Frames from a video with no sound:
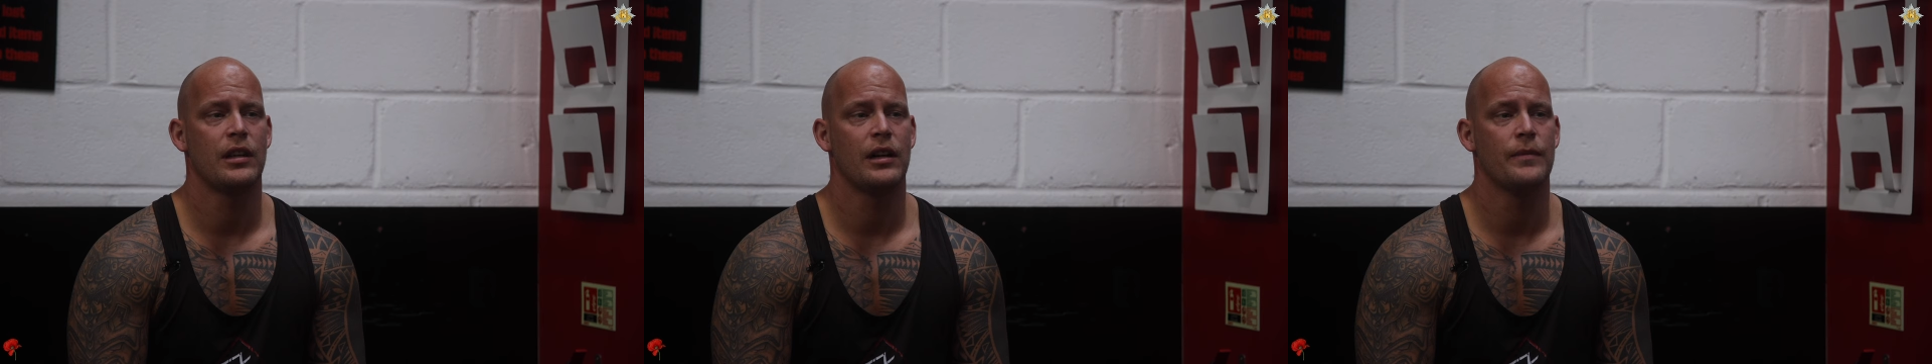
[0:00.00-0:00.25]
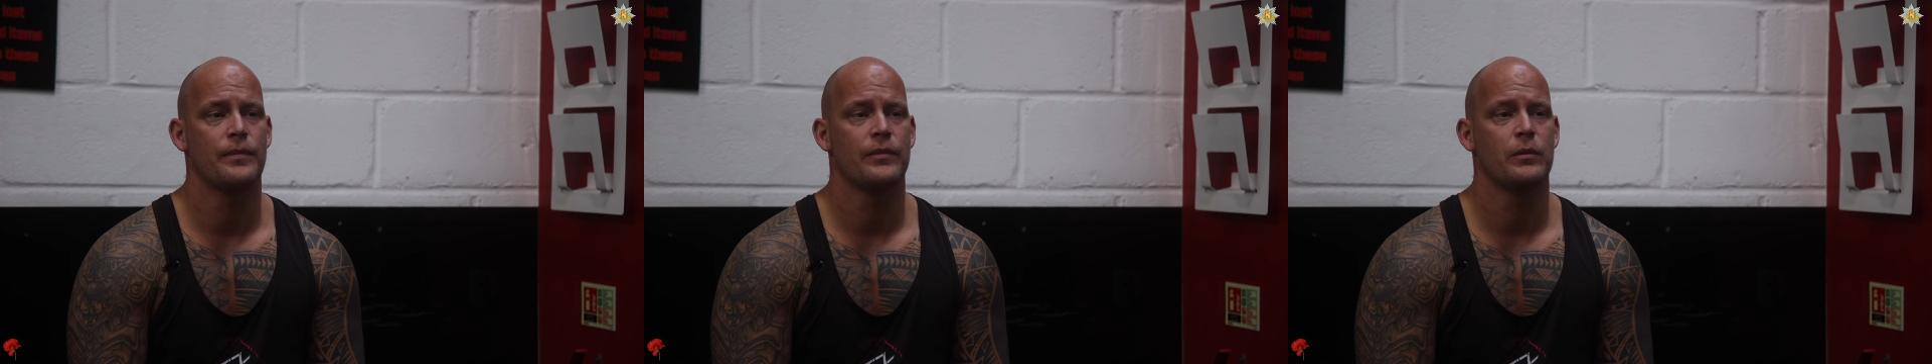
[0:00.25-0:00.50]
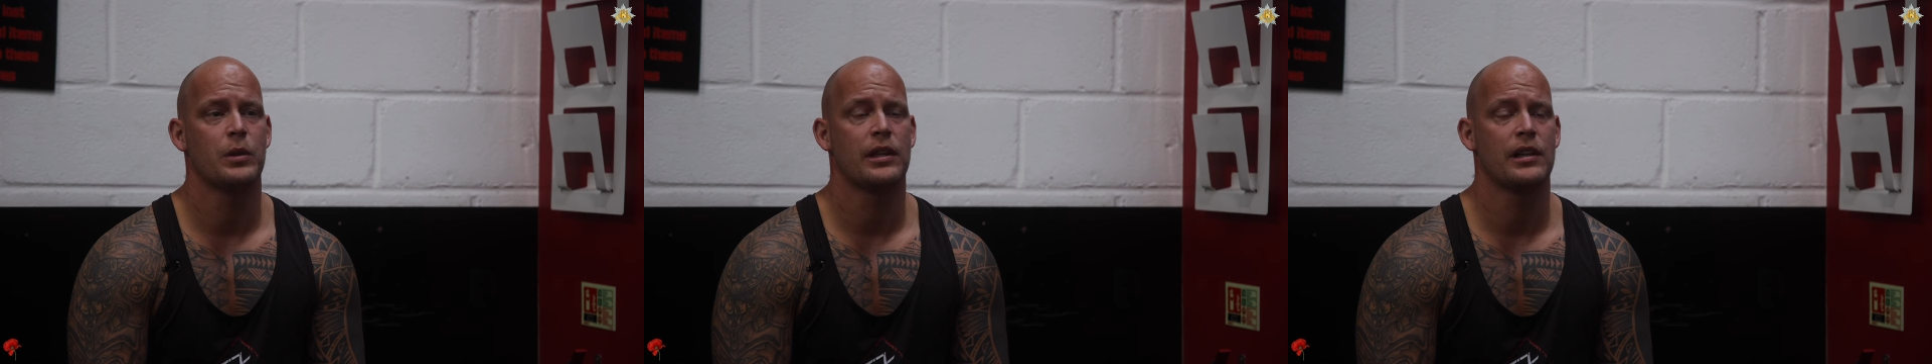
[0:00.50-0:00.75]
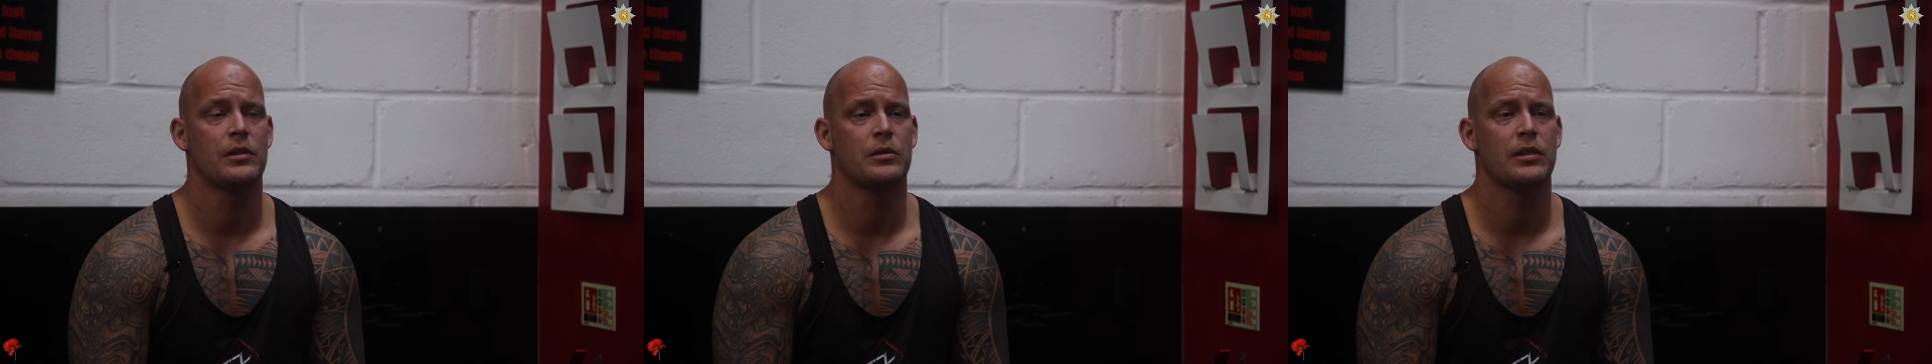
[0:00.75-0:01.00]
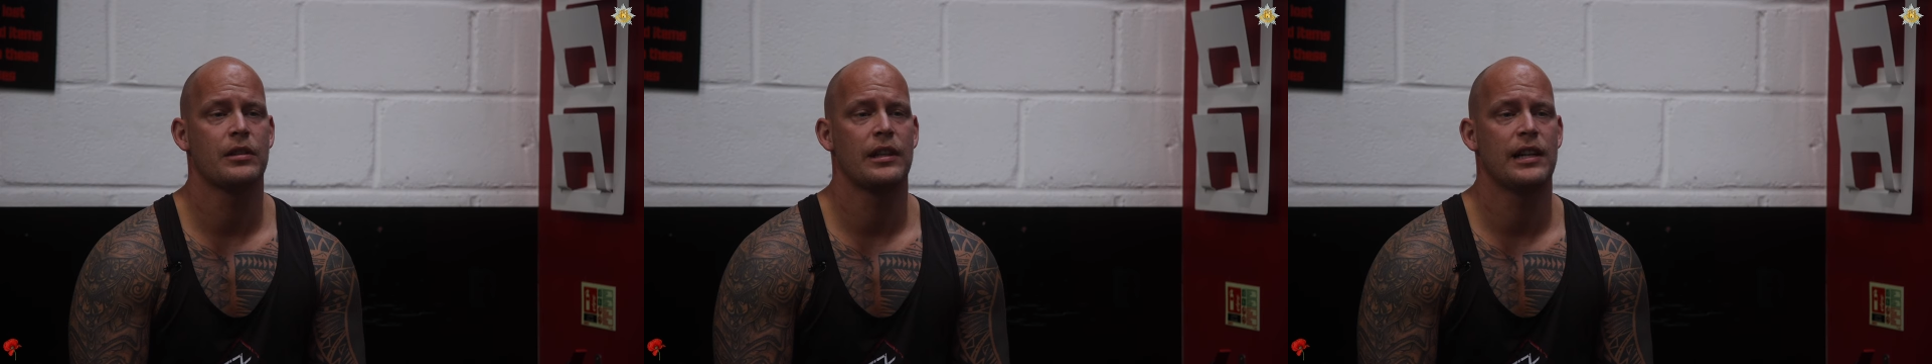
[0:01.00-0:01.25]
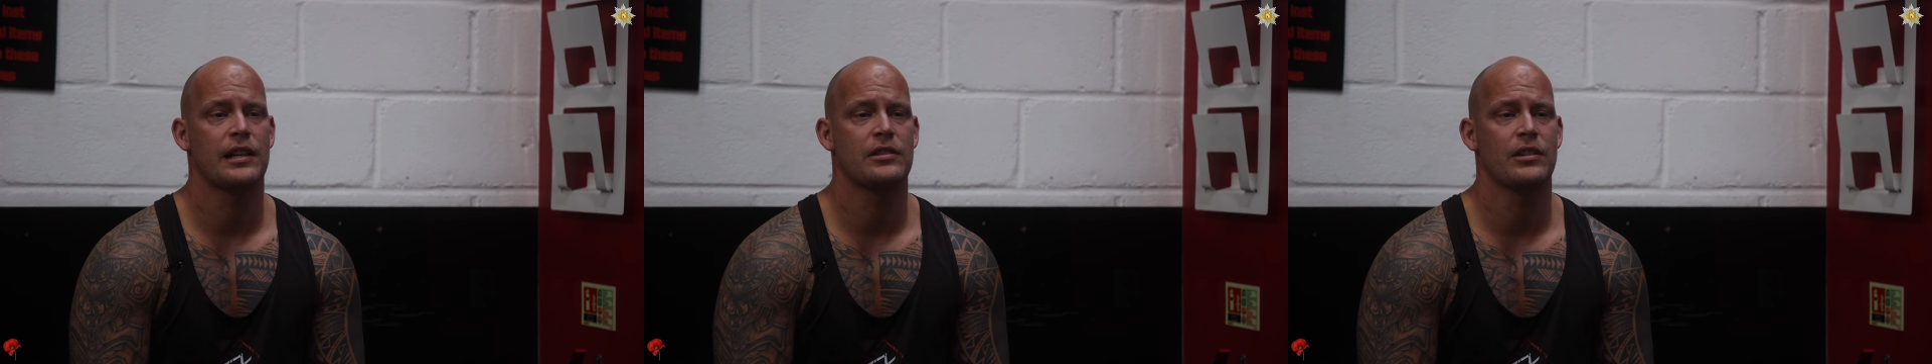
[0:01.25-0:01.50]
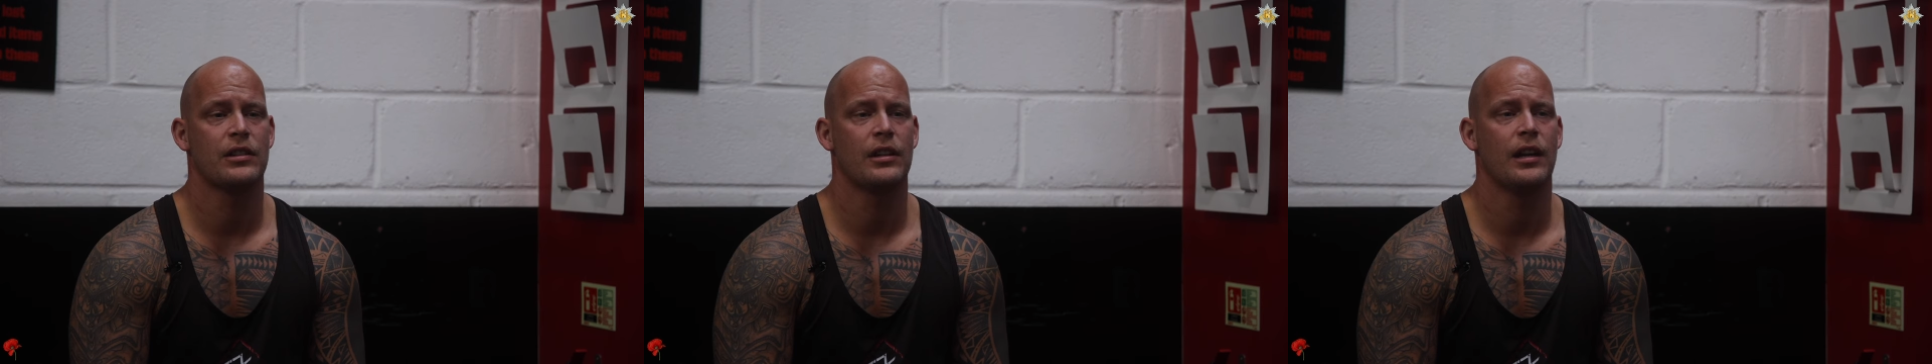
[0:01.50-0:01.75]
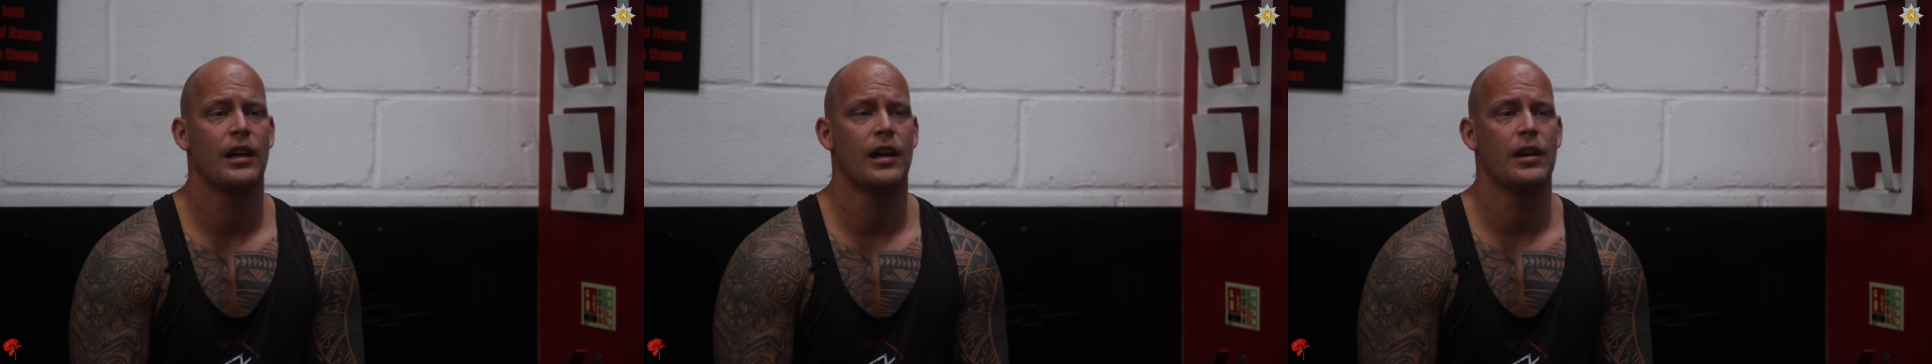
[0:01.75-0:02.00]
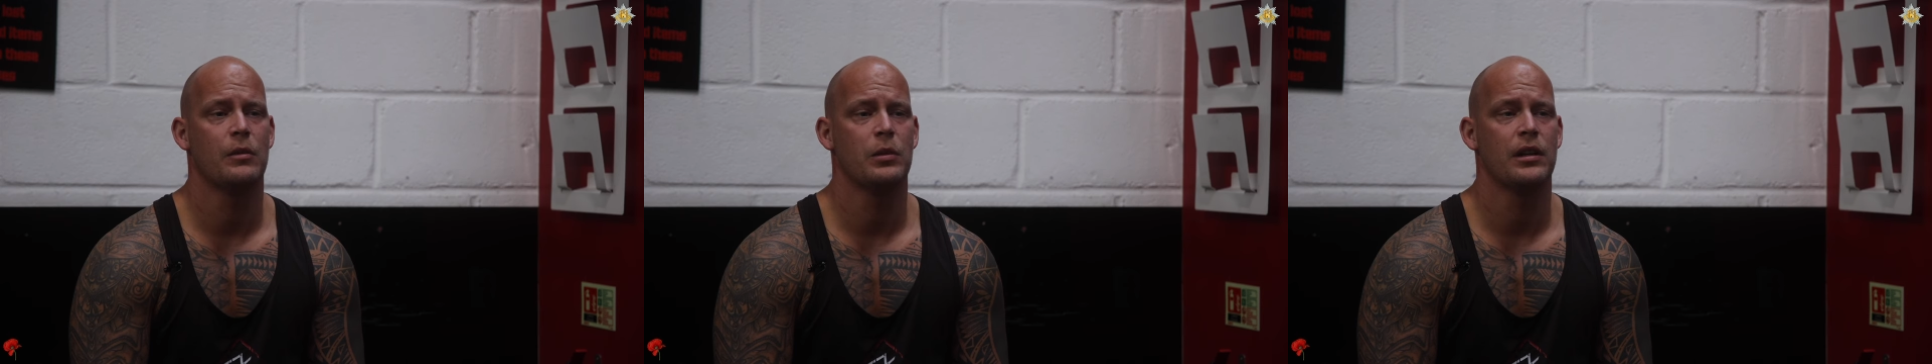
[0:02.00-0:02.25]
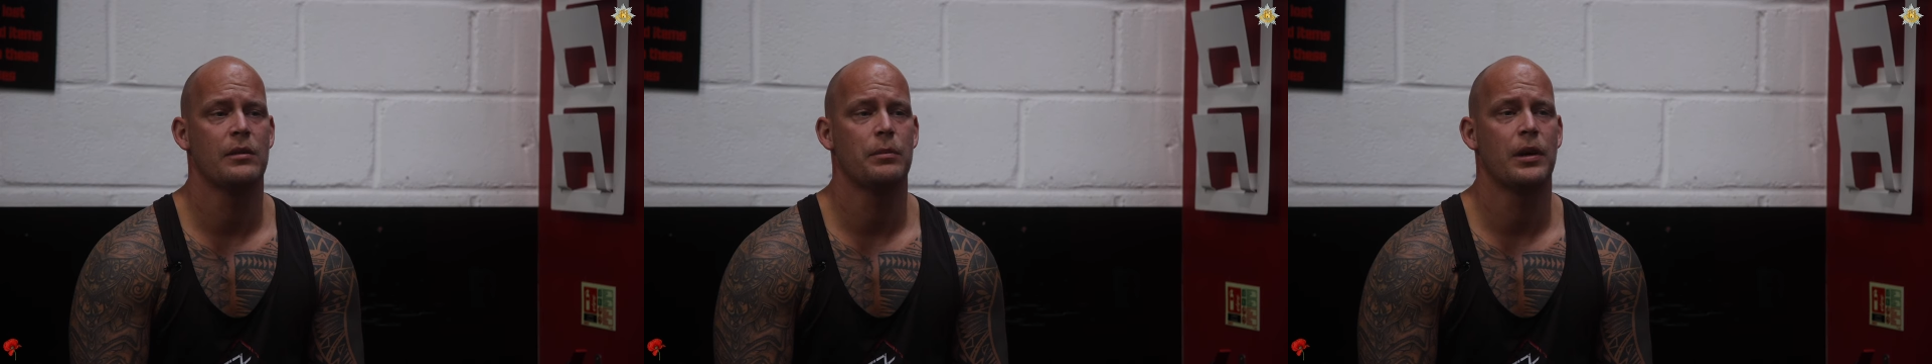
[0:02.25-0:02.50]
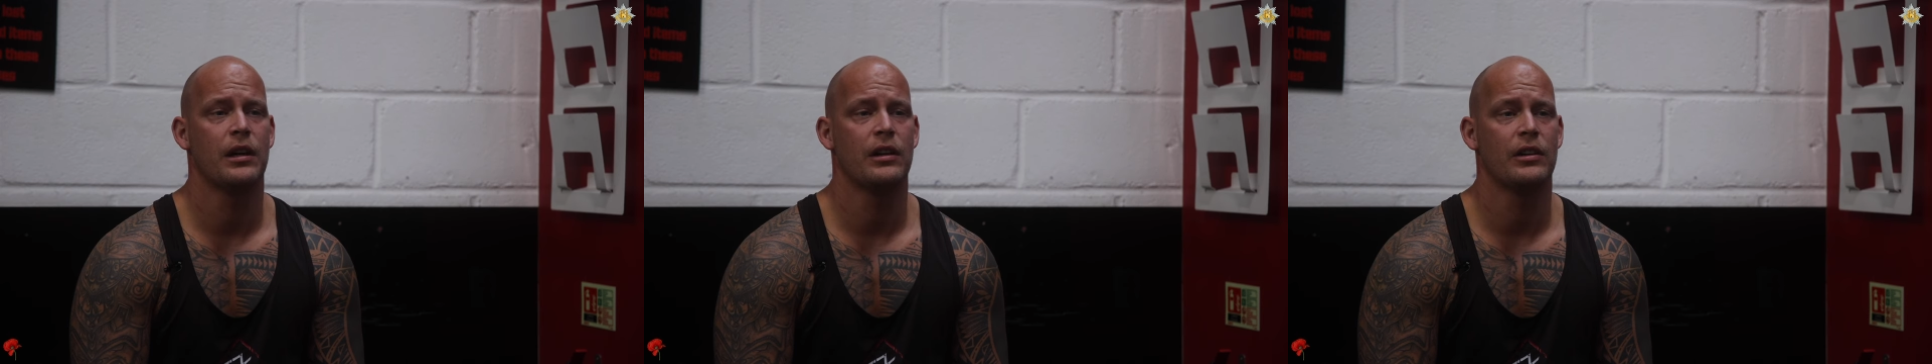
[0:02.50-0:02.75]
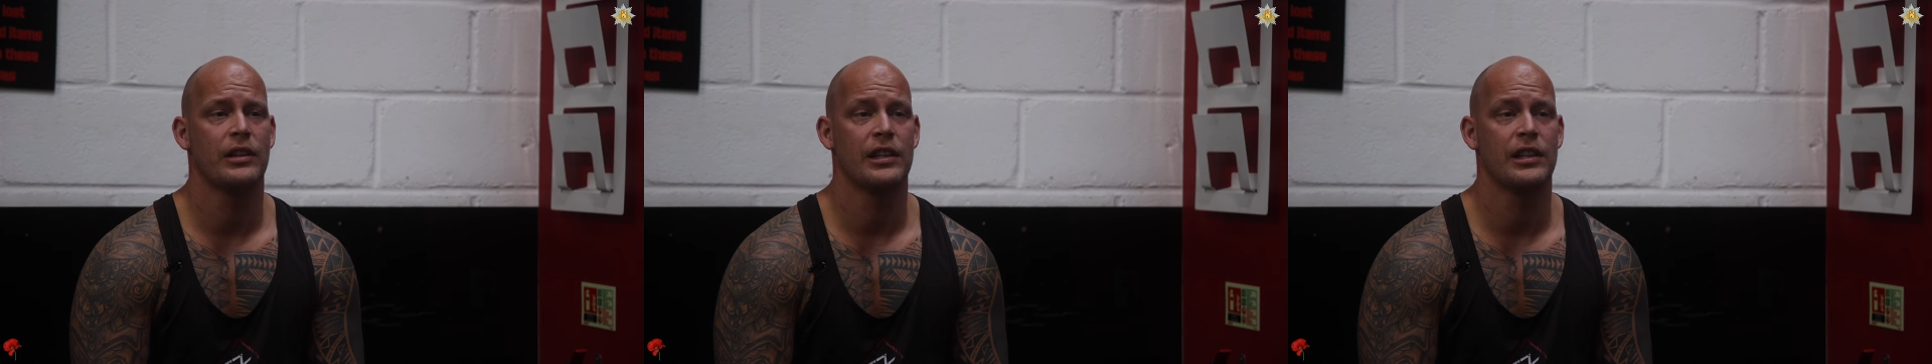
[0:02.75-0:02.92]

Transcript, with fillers: um, were killed in action uh, were part of